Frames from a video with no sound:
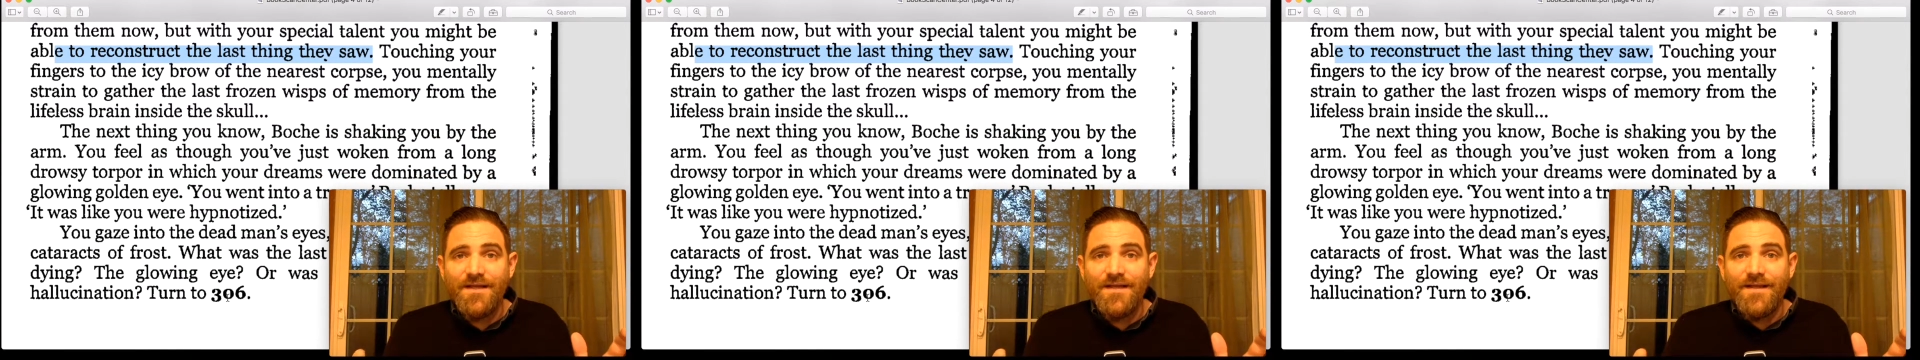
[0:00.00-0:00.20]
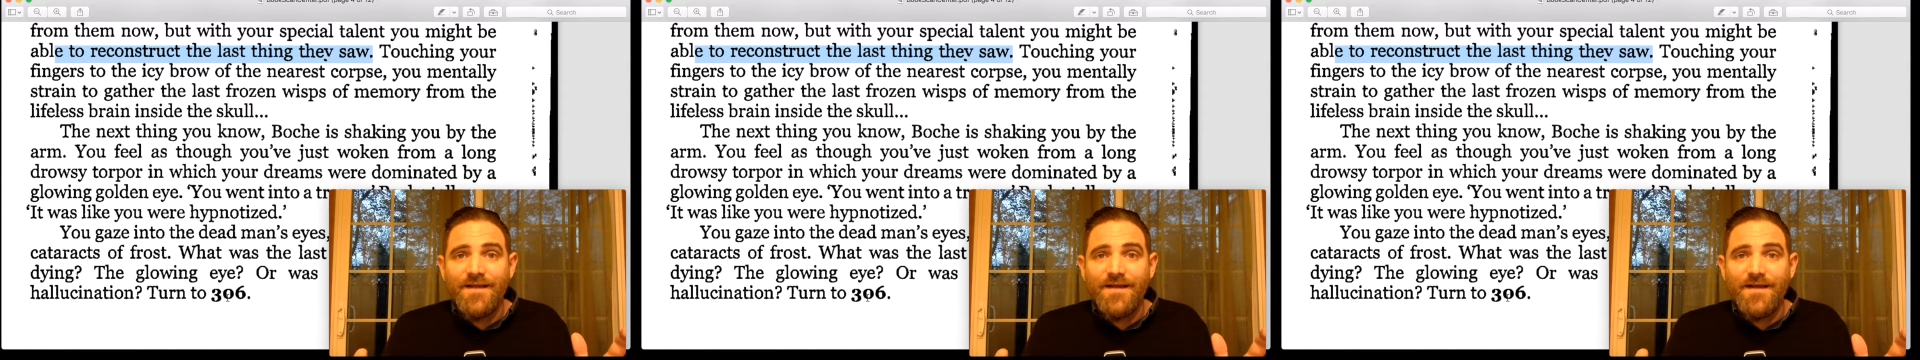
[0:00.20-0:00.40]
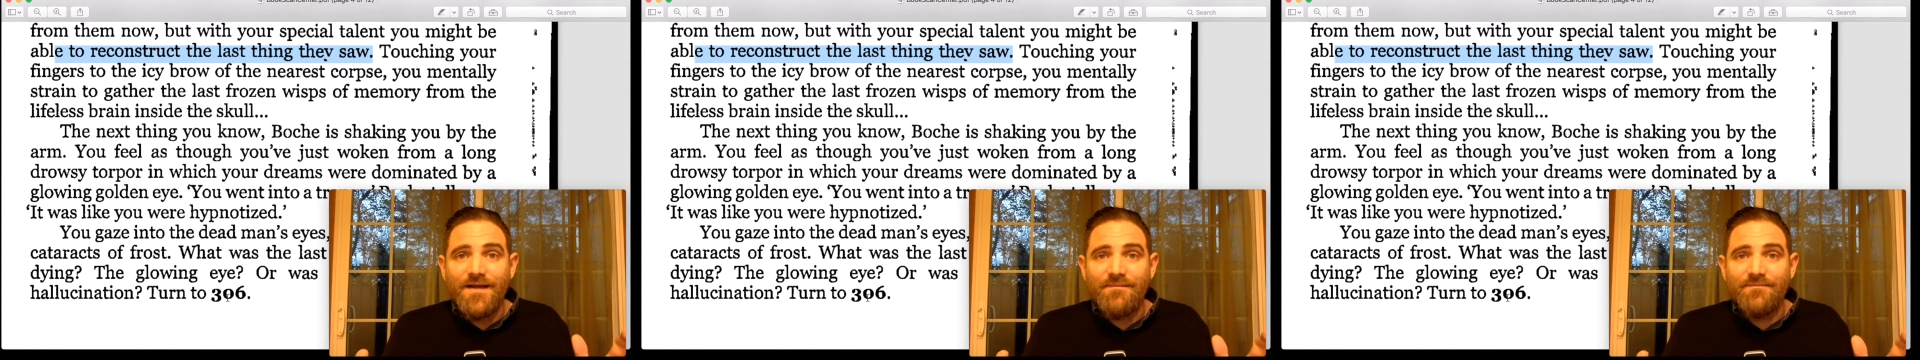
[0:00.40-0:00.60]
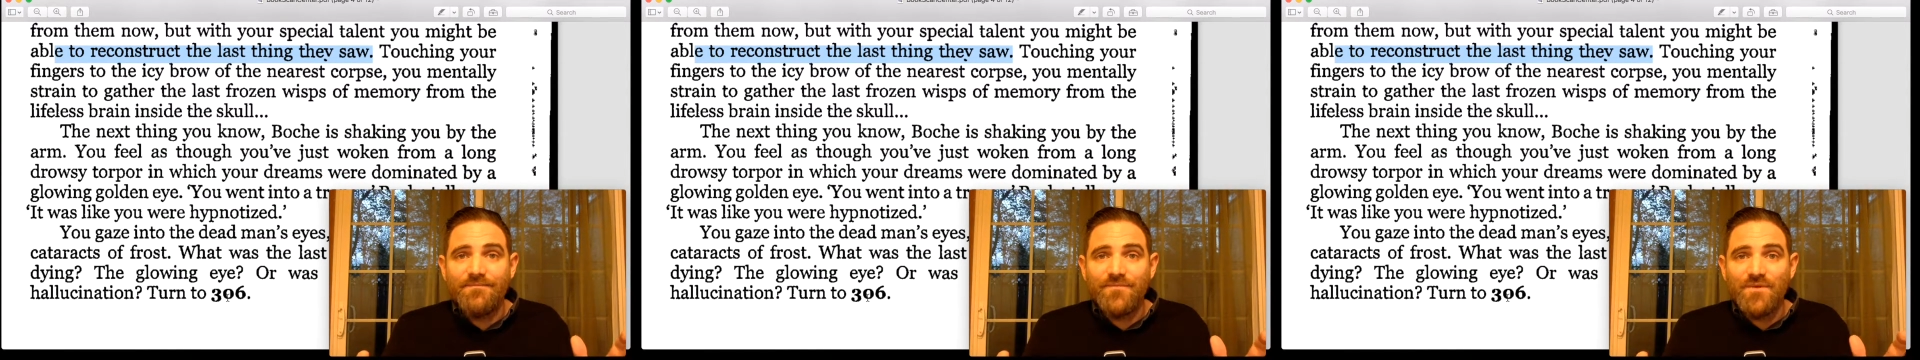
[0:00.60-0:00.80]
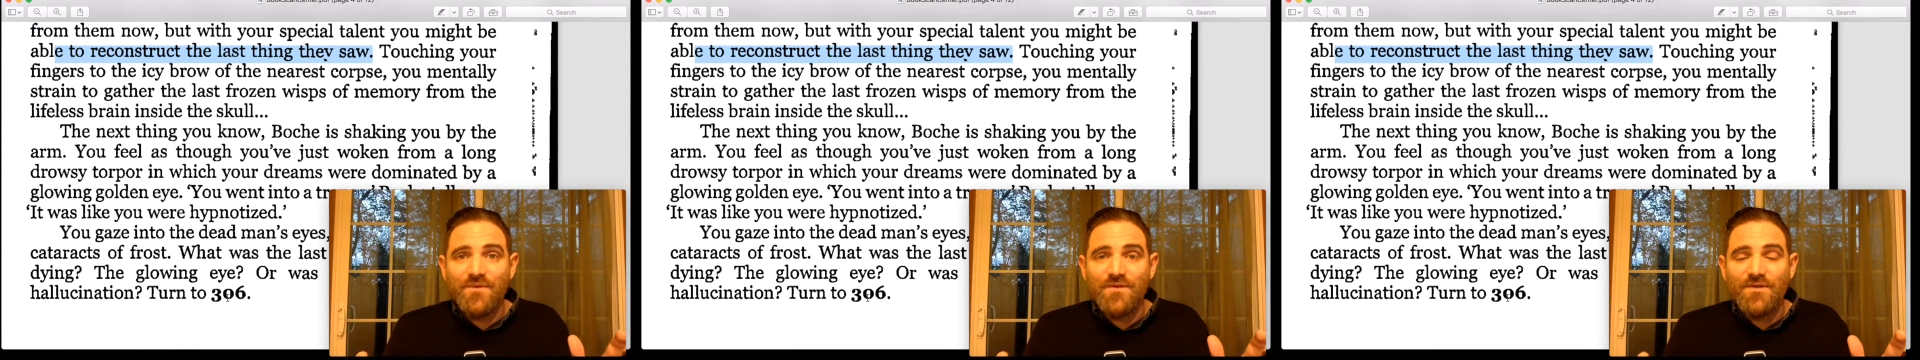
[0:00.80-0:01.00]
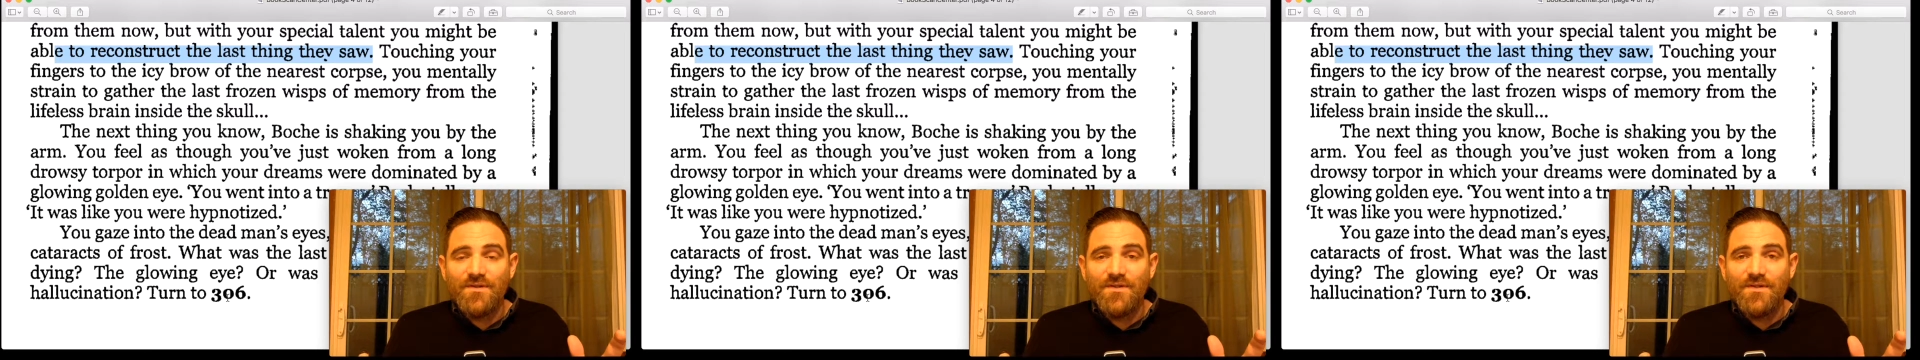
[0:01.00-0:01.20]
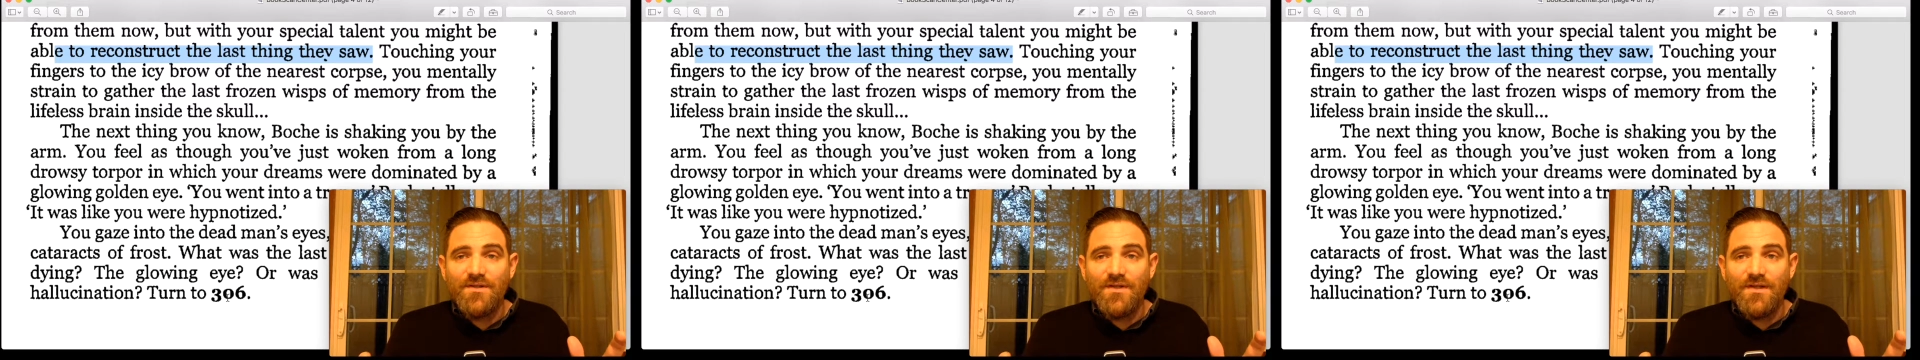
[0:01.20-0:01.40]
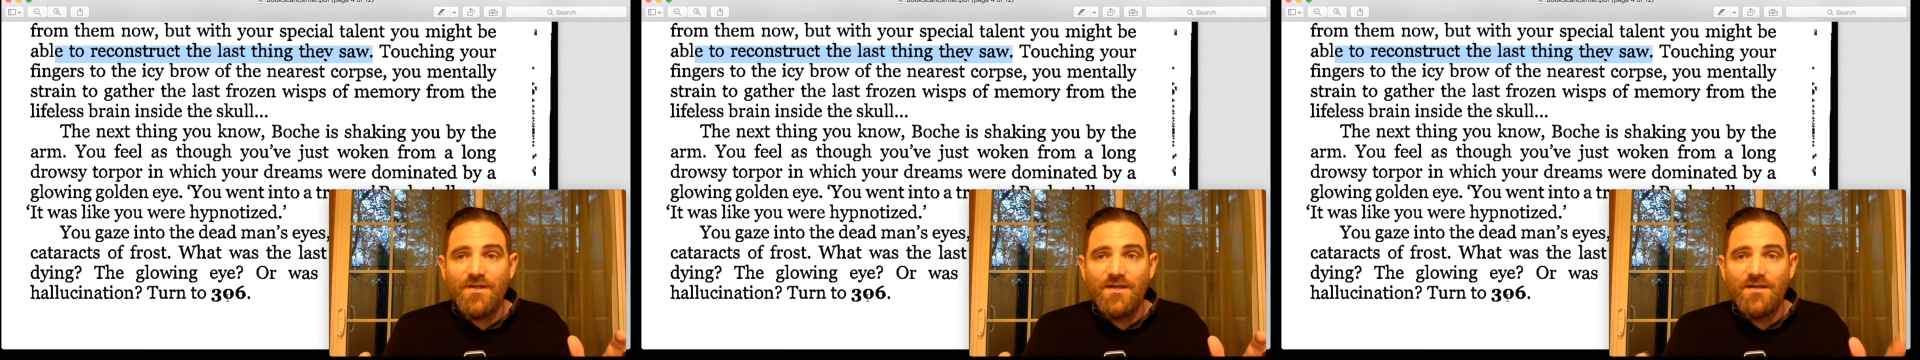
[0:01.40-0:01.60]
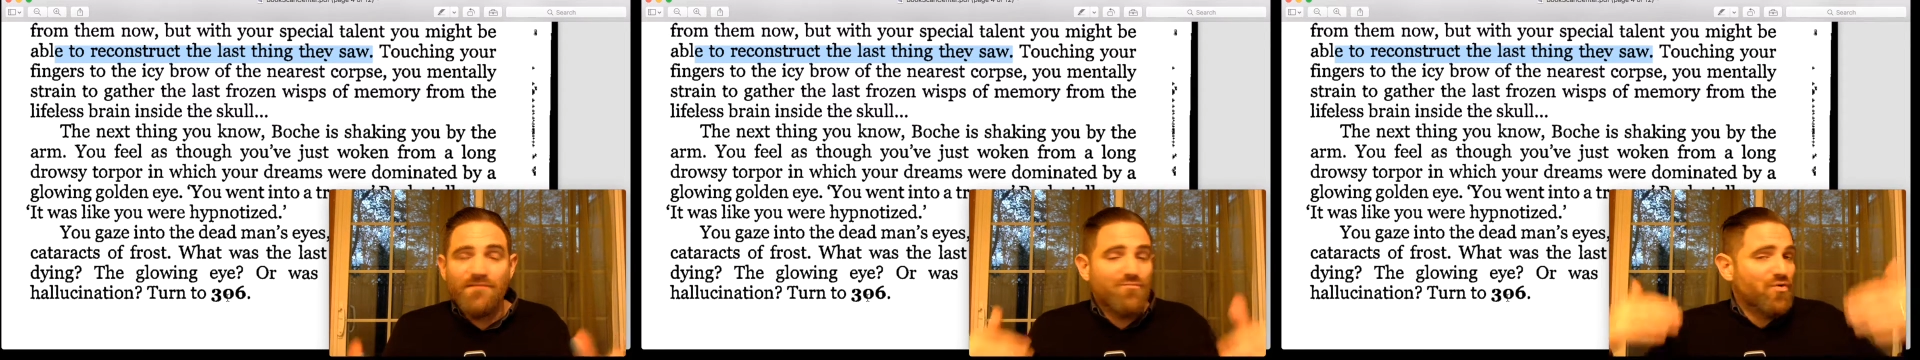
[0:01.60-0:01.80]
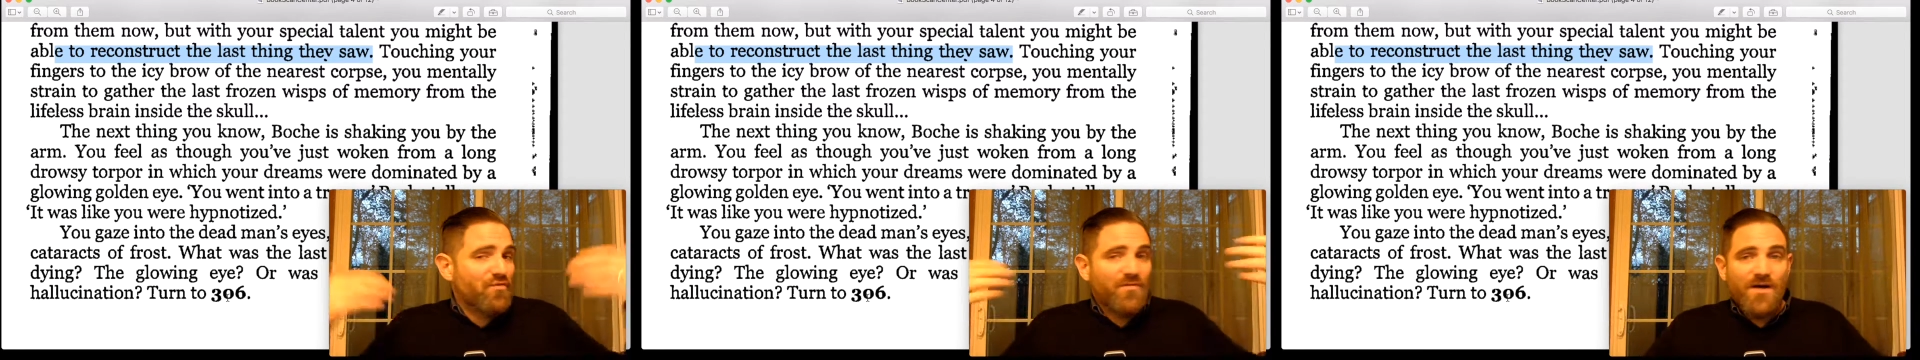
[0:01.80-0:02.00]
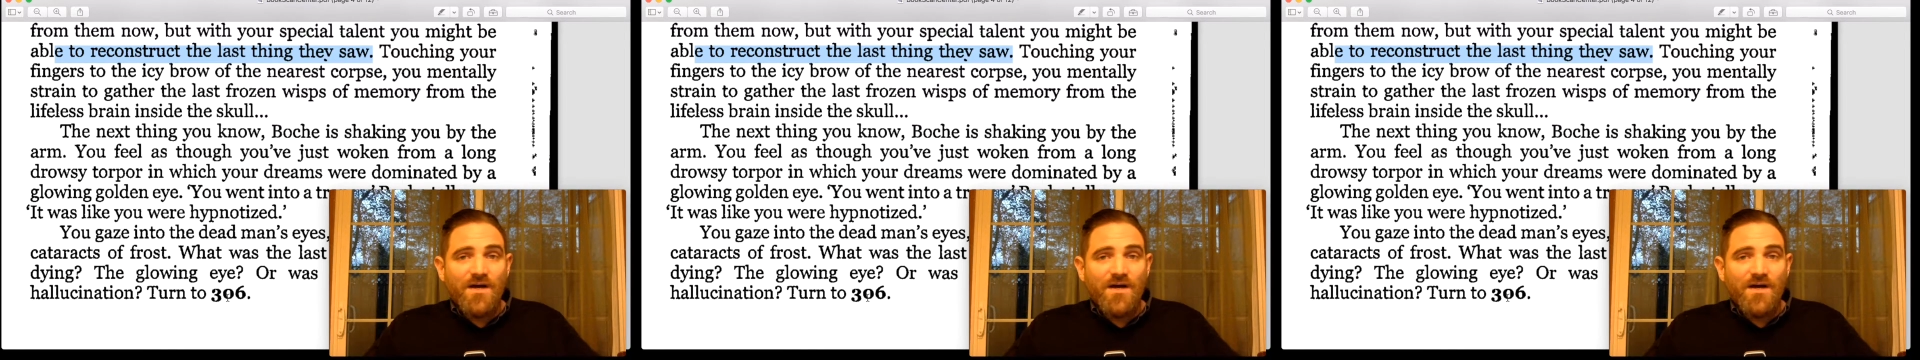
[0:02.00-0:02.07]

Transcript: and move